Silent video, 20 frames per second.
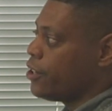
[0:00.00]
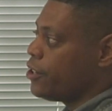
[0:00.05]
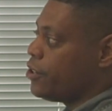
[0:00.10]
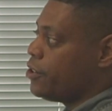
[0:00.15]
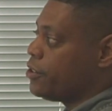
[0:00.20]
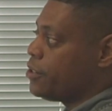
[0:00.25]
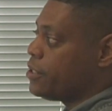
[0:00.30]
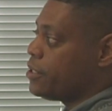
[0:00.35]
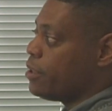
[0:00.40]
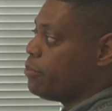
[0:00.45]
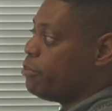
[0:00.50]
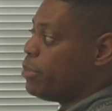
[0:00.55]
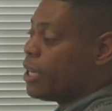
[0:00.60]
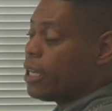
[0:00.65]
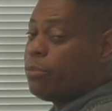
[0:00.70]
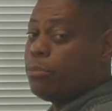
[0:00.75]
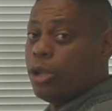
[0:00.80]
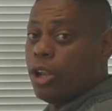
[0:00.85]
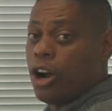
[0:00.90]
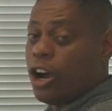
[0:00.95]
You see the
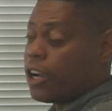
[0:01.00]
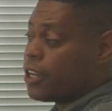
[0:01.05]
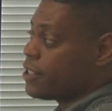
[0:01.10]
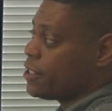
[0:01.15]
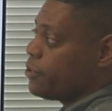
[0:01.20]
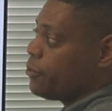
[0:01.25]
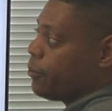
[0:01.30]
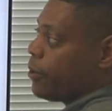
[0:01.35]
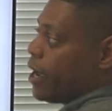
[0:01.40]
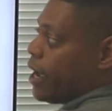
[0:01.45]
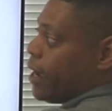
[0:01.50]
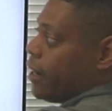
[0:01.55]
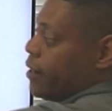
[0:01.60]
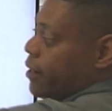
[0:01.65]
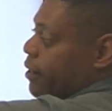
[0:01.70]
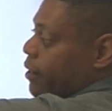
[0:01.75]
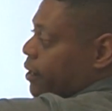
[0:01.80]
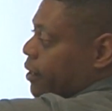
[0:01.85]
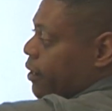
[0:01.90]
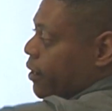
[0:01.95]
big blocks in red,
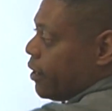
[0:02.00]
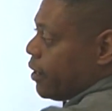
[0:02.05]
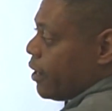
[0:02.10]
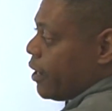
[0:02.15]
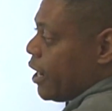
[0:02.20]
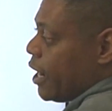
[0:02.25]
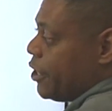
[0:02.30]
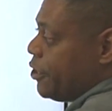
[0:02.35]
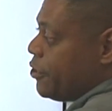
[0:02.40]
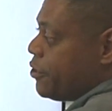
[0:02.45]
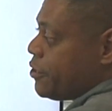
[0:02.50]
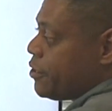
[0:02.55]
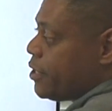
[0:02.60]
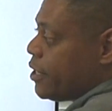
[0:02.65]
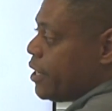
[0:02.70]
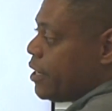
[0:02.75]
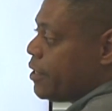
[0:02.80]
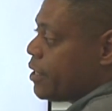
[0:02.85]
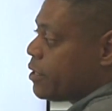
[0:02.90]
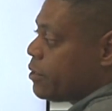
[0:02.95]
and you
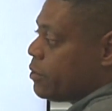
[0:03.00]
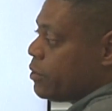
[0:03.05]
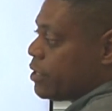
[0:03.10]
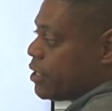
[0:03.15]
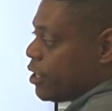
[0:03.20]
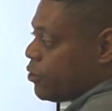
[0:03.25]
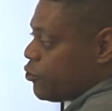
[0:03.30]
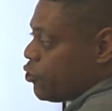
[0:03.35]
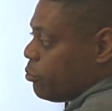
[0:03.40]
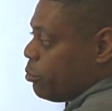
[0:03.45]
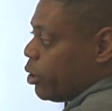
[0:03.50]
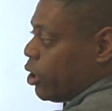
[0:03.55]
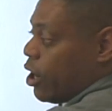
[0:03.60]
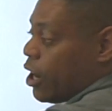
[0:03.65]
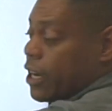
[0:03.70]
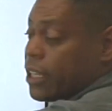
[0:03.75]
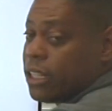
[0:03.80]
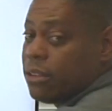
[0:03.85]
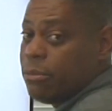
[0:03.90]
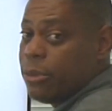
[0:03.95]
see this central
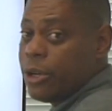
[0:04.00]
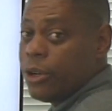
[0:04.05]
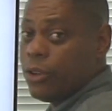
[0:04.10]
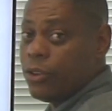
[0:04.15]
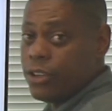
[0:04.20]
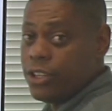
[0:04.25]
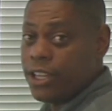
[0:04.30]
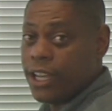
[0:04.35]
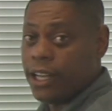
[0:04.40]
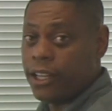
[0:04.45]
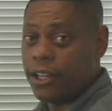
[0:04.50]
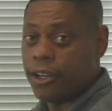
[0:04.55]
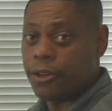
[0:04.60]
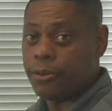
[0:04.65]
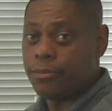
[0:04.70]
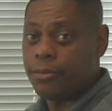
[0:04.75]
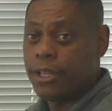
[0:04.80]
block in the middle in yellow.